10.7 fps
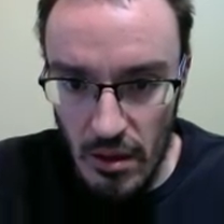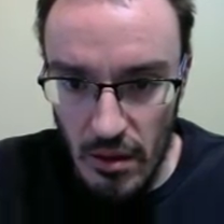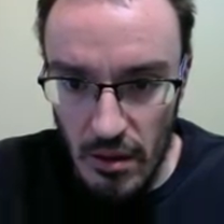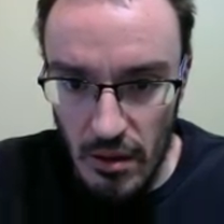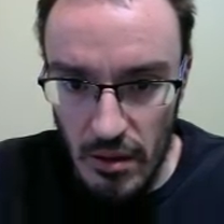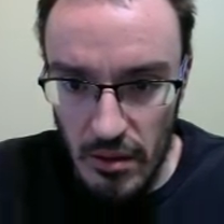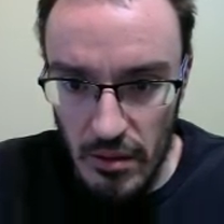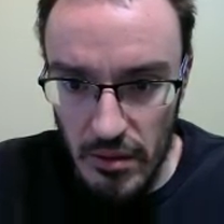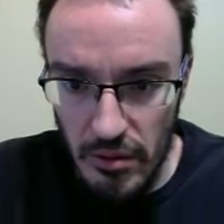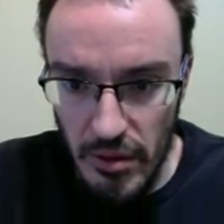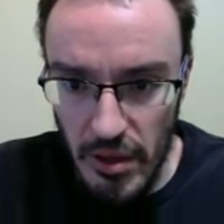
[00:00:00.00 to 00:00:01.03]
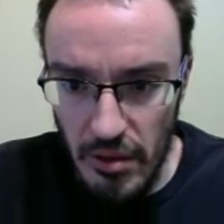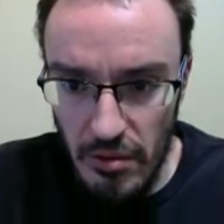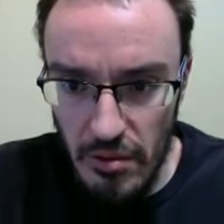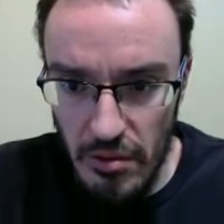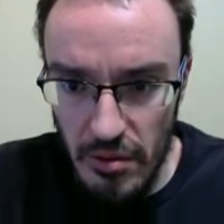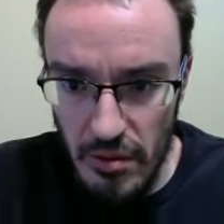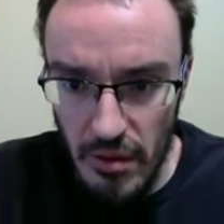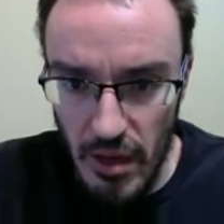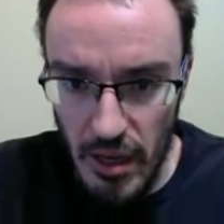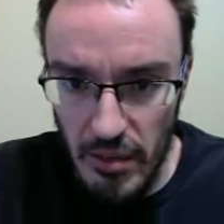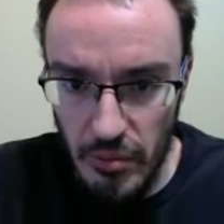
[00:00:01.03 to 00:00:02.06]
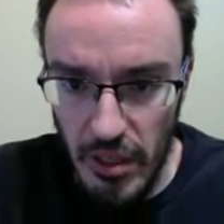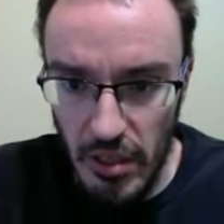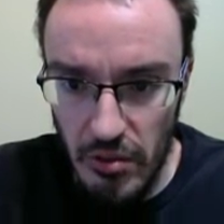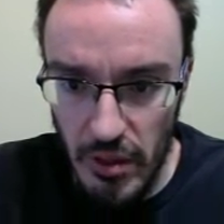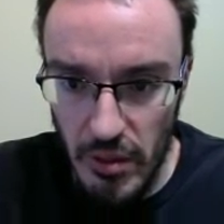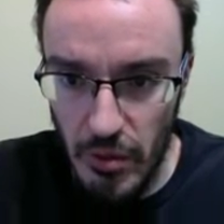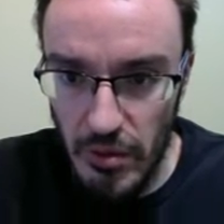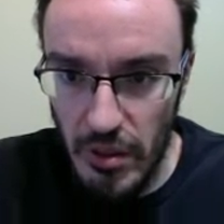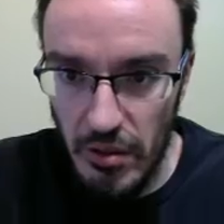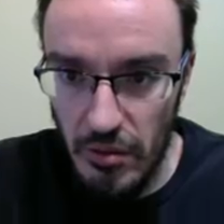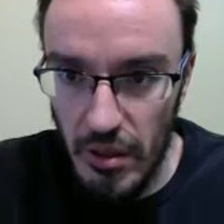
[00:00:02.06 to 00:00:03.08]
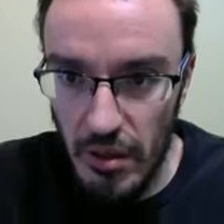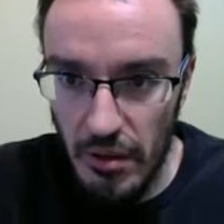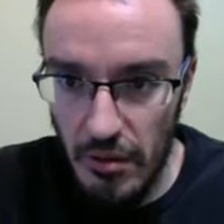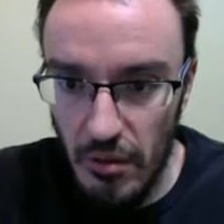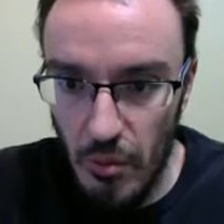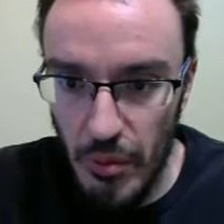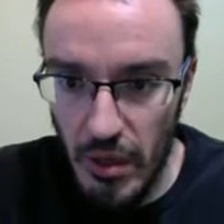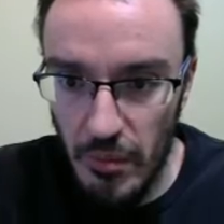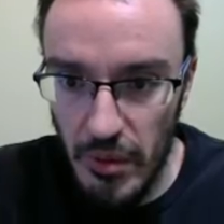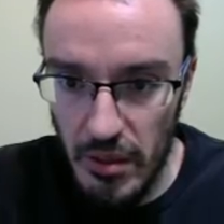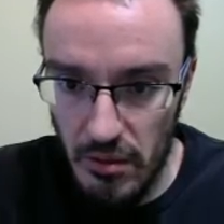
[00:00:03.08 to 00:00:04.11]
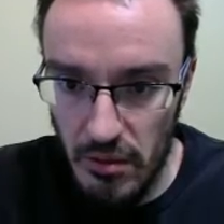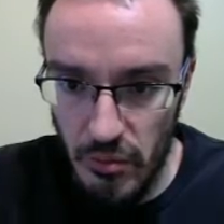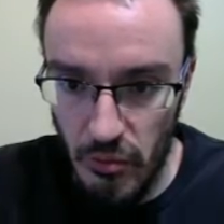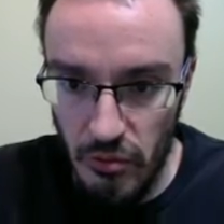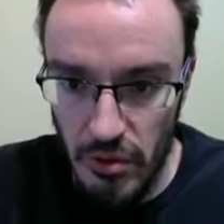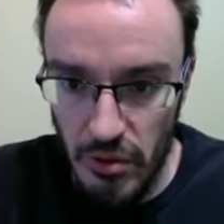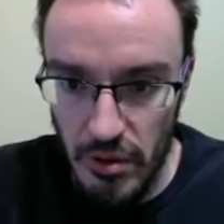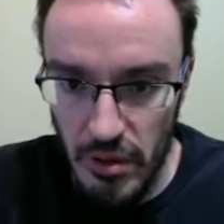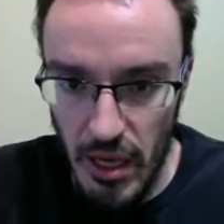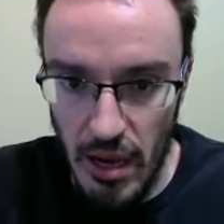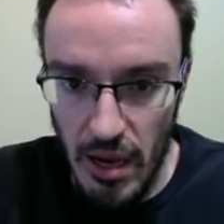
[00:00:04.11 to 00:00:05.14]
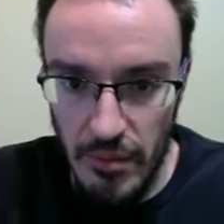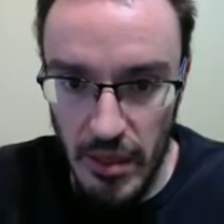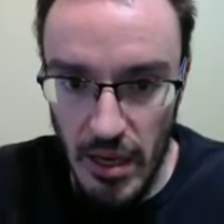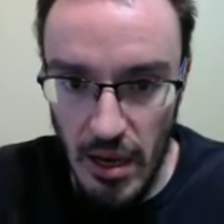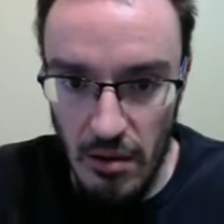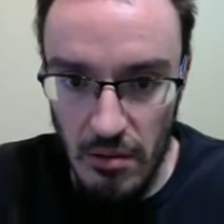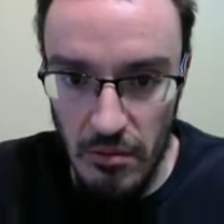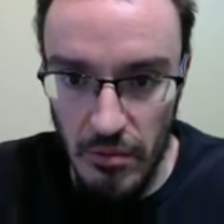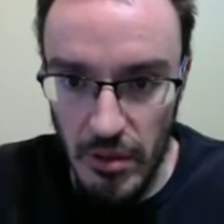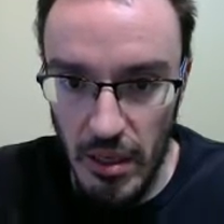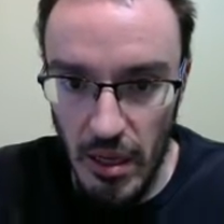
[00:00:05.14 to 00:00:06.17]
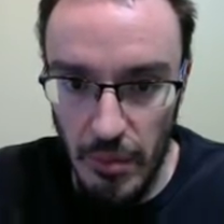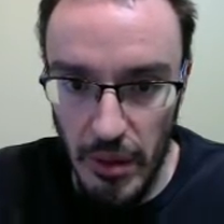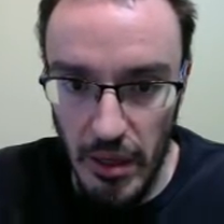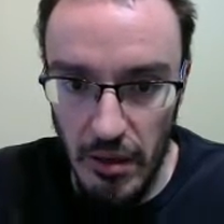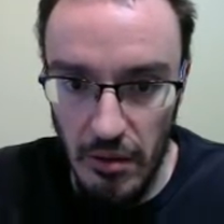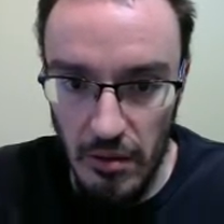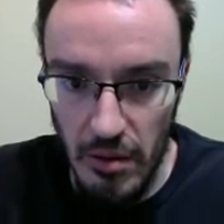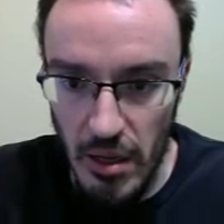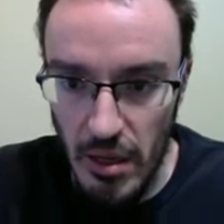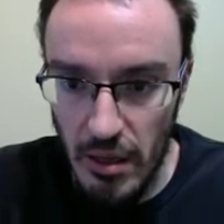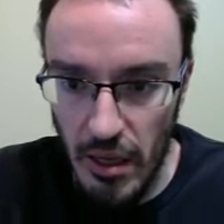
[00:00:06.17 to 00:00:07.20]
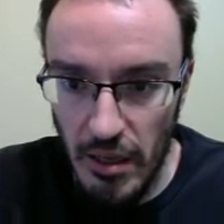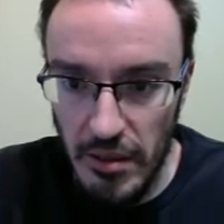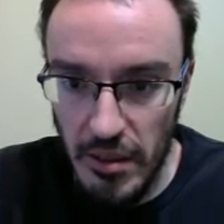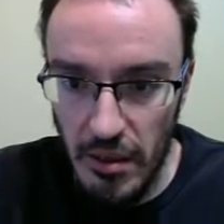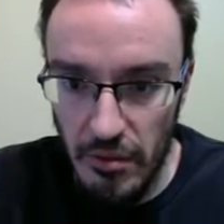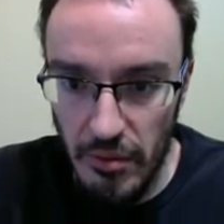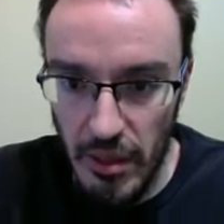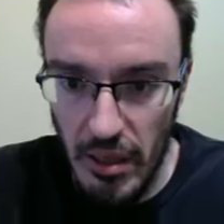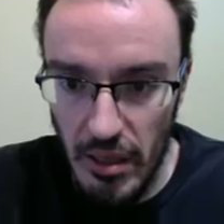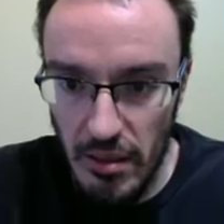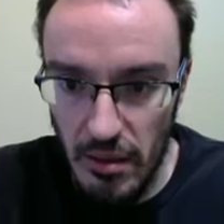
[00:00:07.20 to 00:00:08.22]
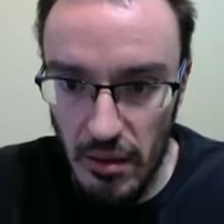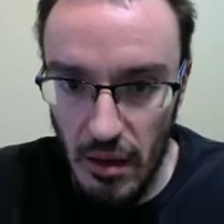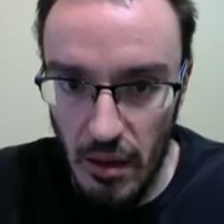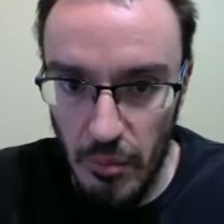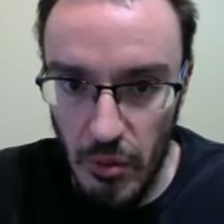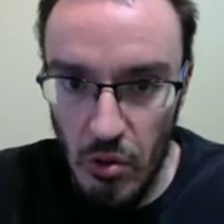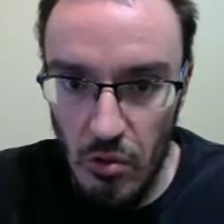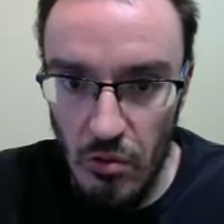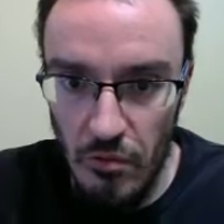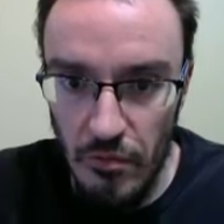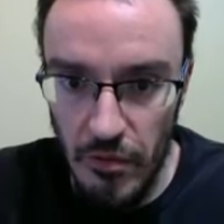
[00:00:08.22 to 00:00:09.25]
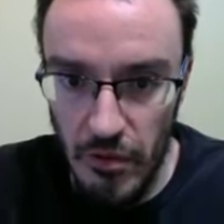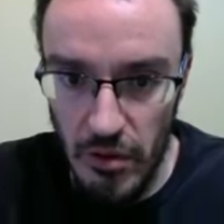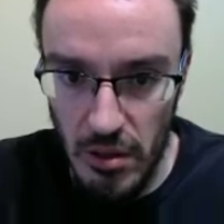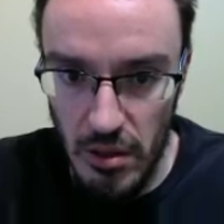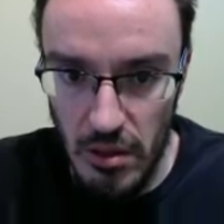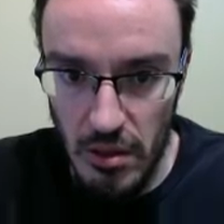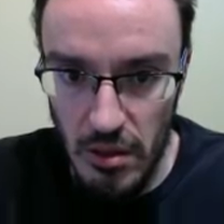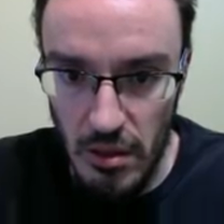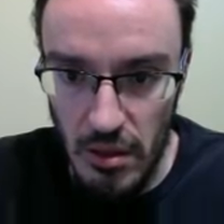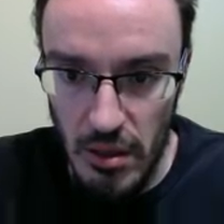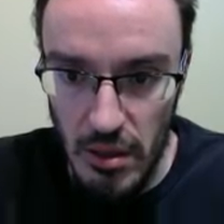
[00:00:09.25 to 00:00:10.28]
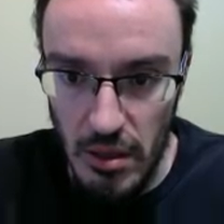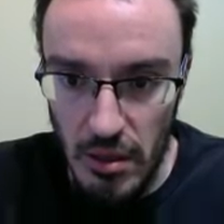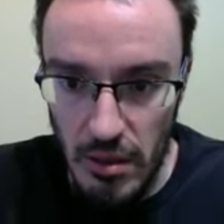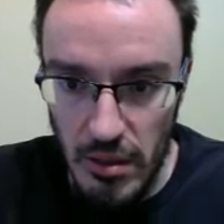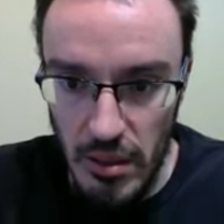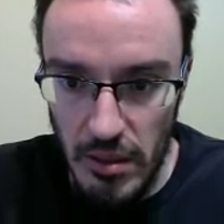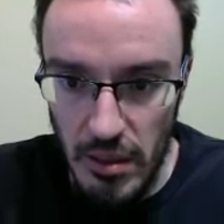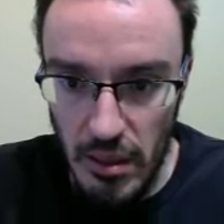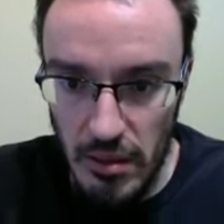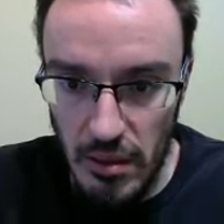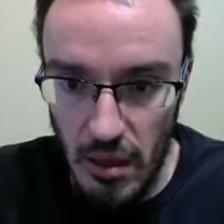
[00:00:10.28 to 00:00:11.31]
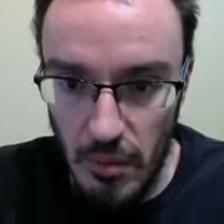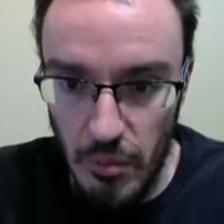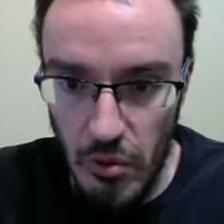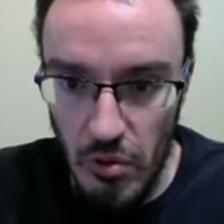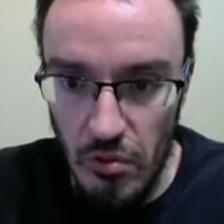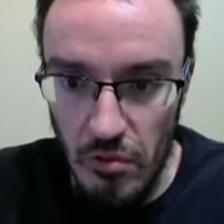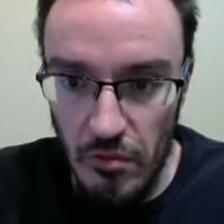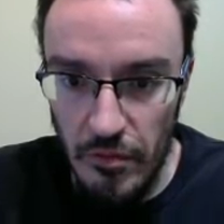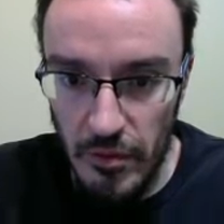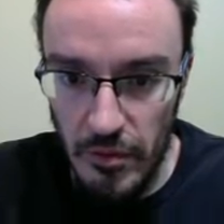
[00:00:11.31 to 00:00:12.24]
So here, I guess we did transpose into another opening because there's more games now. What did I play here? Knight to c3, that's the top move. c6 top move.